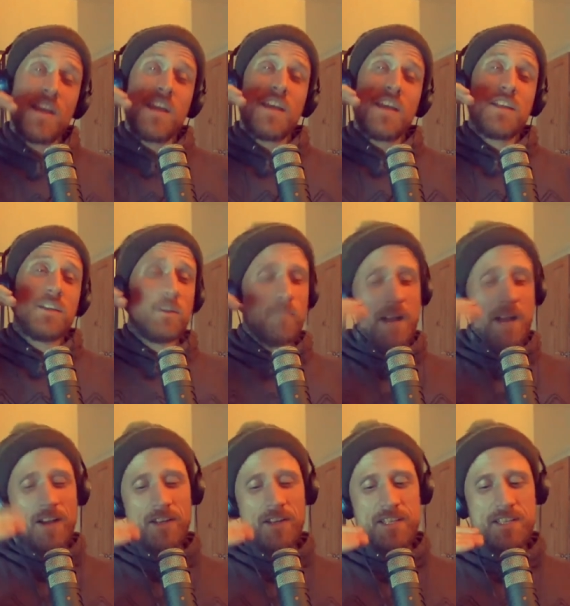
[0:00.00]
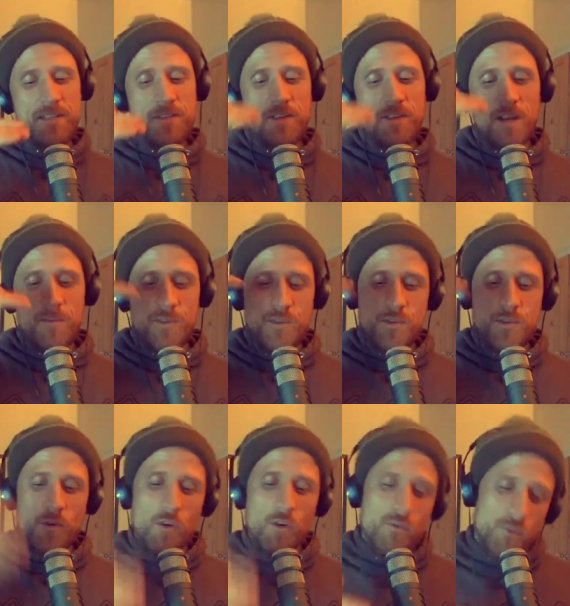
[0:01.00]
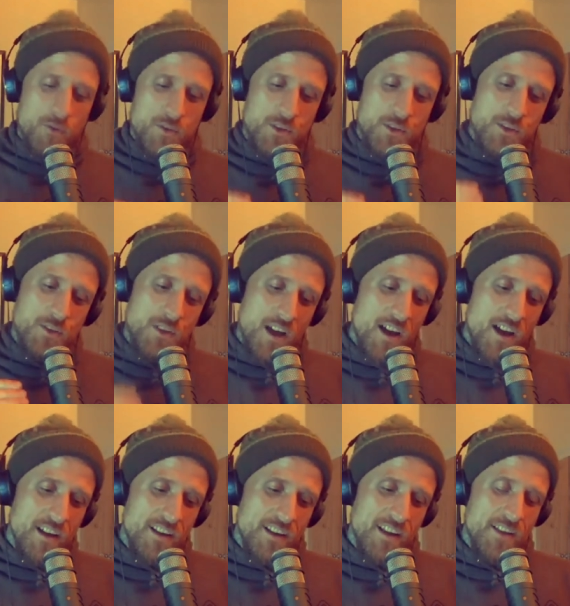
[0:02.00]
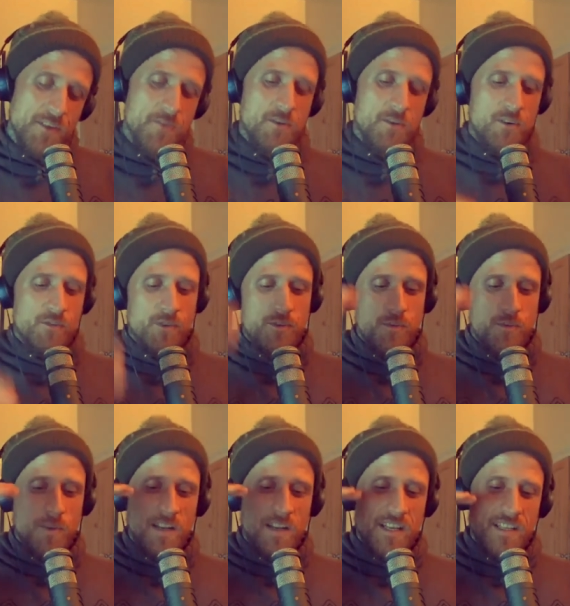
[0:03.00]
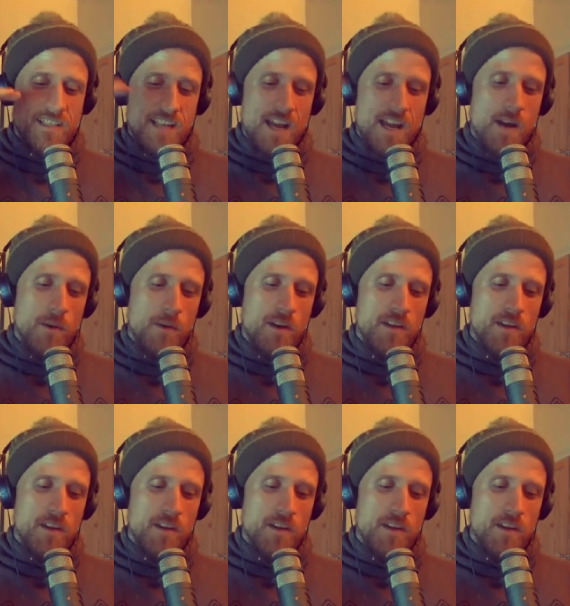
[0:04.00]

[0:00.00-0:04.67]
you look back on his Instagram and you scroll through to the start and you scroll through to where he is now,